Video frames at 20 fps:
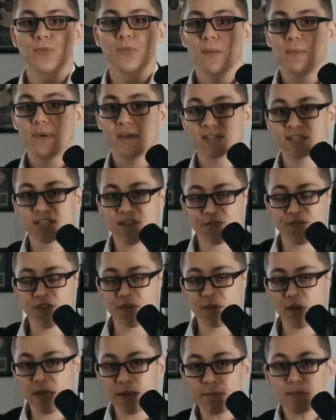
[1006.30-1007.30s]
because if
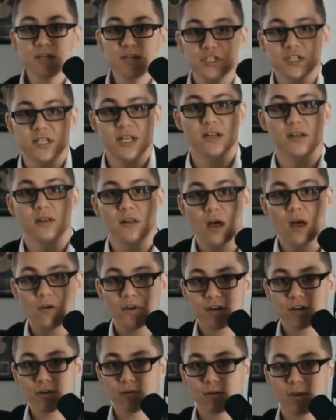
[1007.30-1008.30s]
the image didn't load
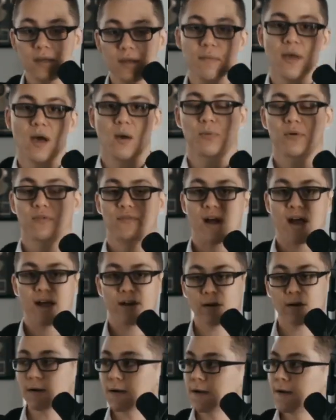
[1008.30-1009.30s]
in your email
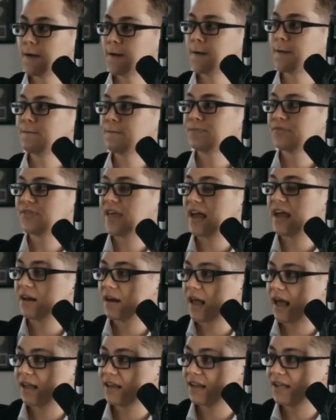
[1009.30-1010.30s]
provider, then
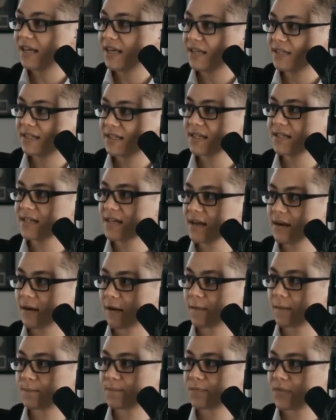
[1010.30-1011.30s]
at least it's
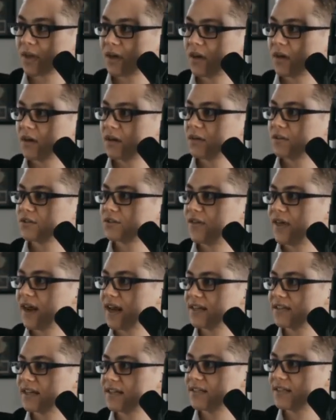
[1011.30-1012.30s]
here. So then I
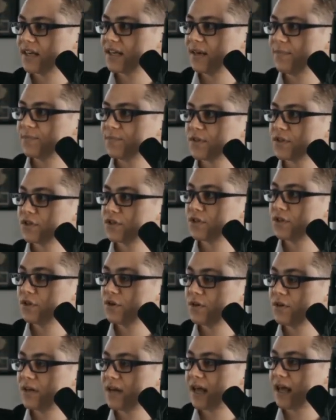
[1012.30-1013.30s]
say, see,
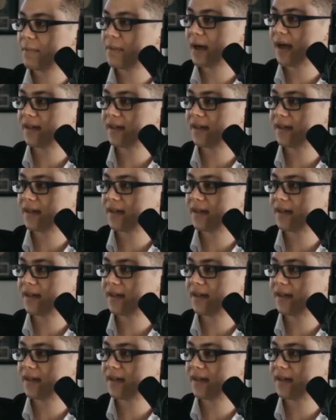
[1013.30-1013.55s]
student name had